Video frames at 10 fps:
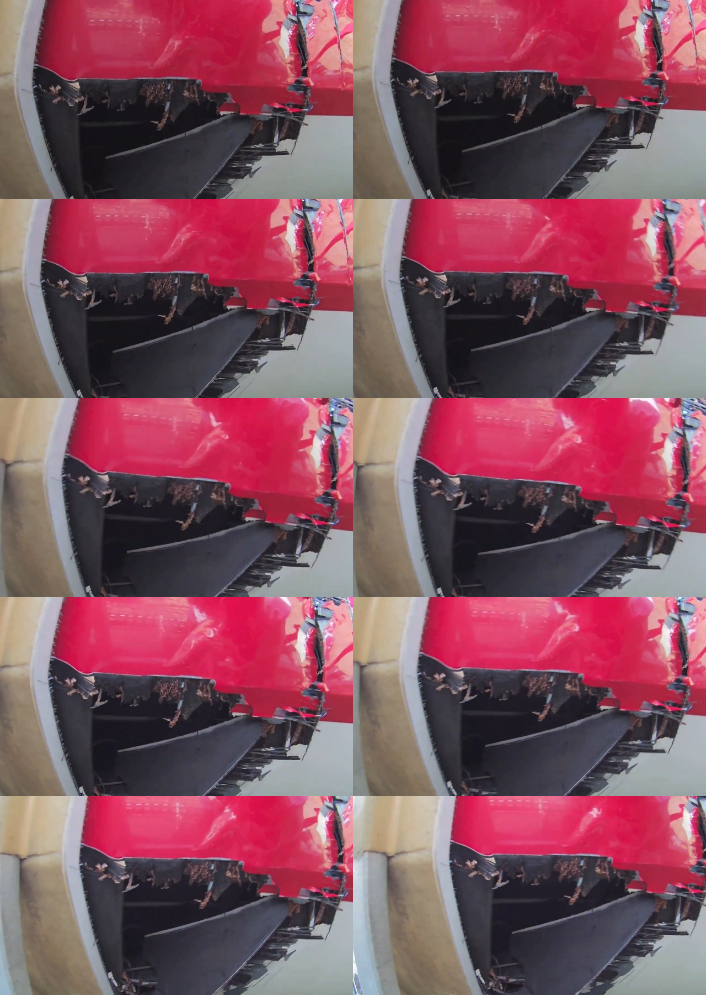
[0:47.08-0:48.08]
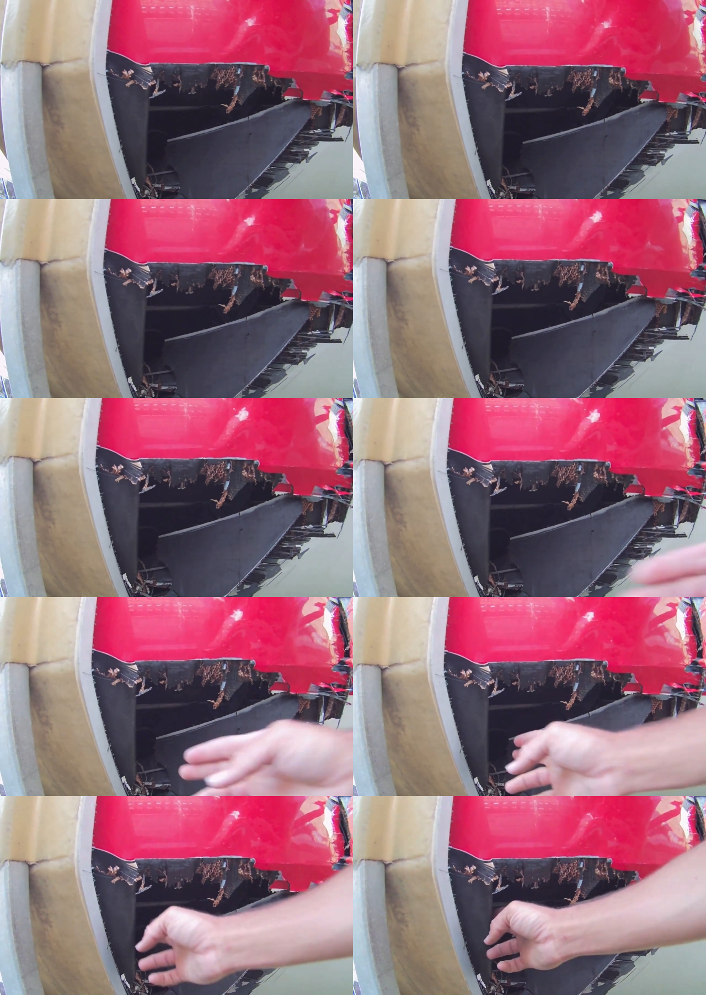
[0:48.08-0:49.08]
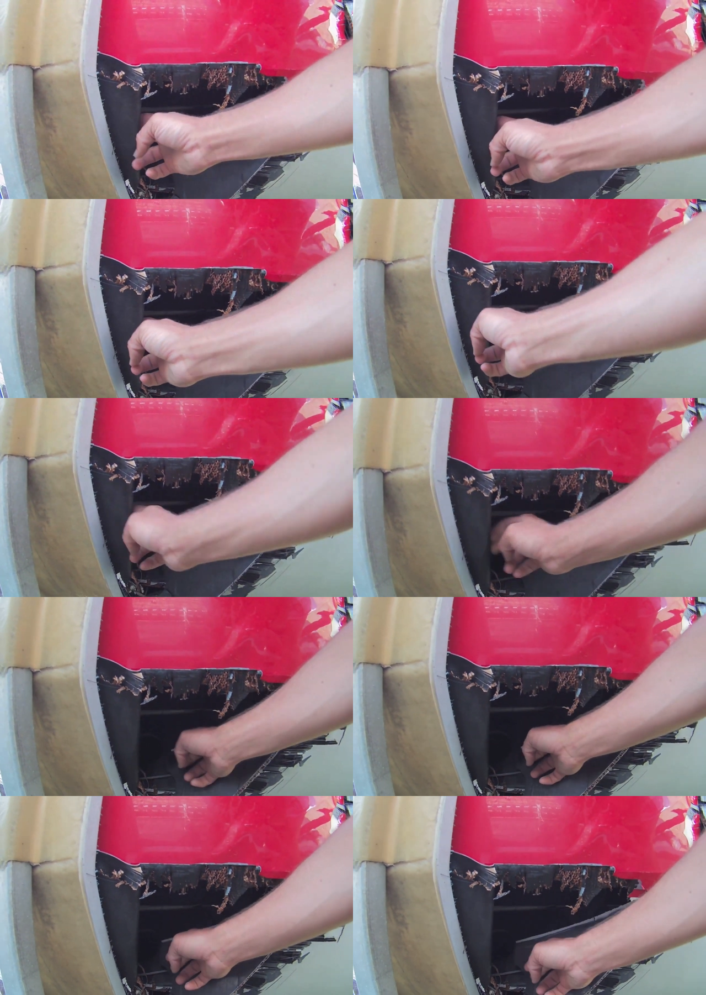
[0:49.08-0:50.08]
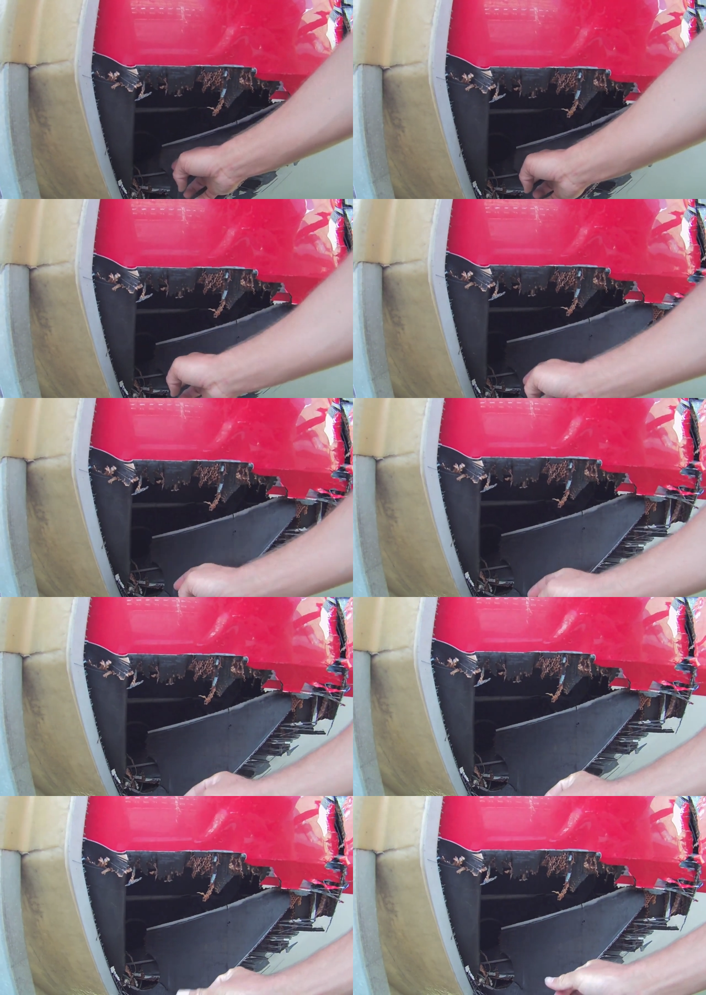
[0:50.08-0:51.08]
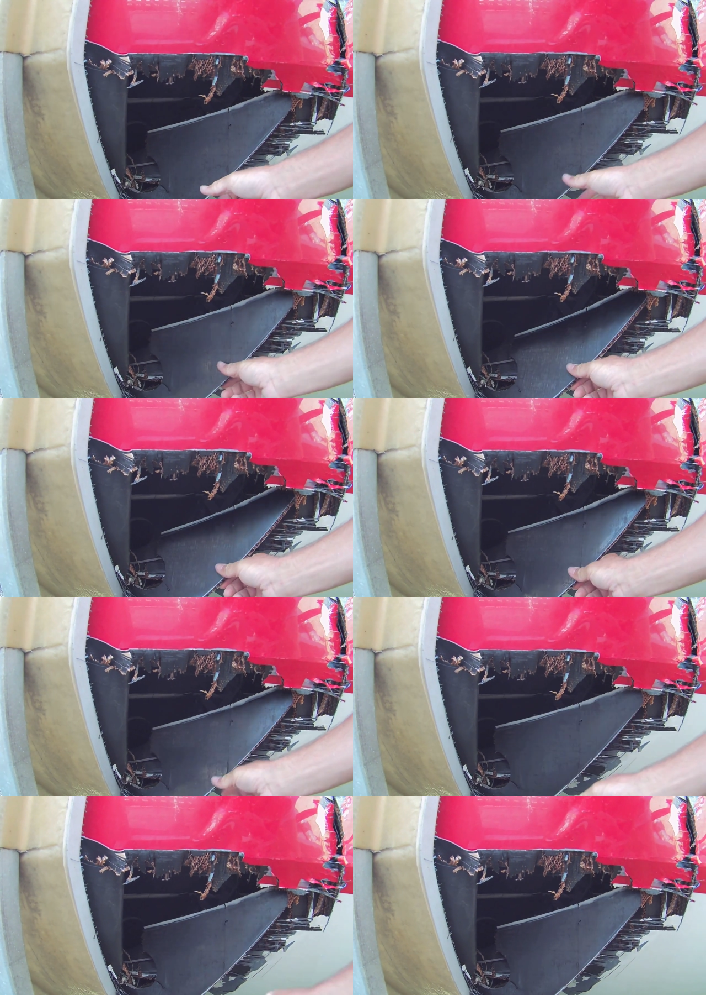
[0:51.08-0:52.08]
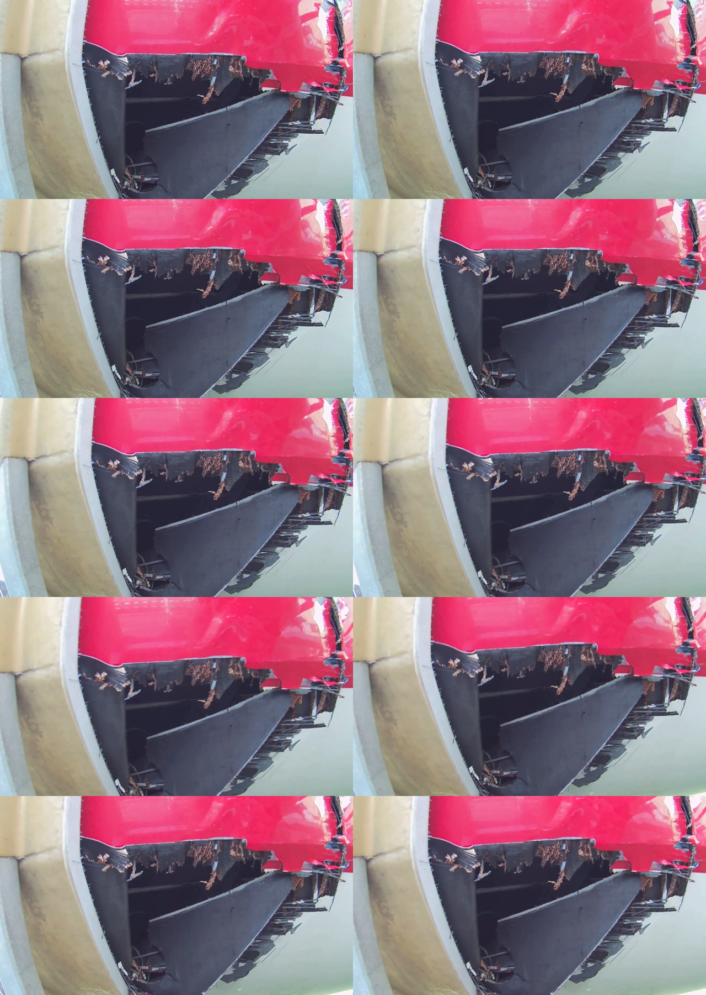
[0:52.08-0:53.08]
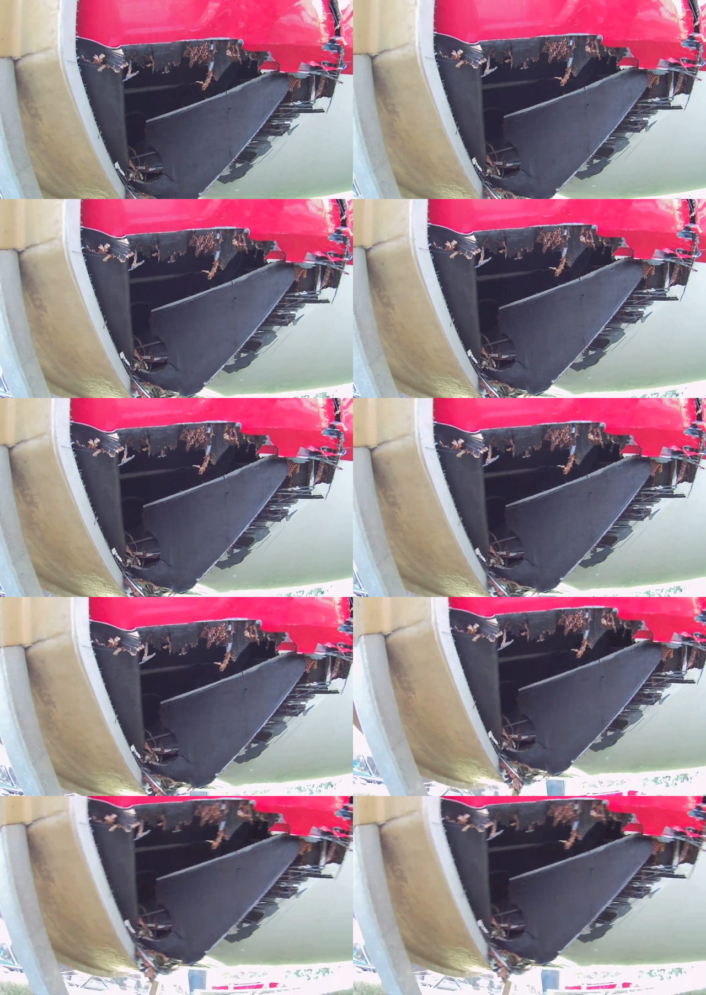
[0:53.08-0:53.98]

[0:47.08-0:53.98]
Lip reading: Nobody's mouth can be seen.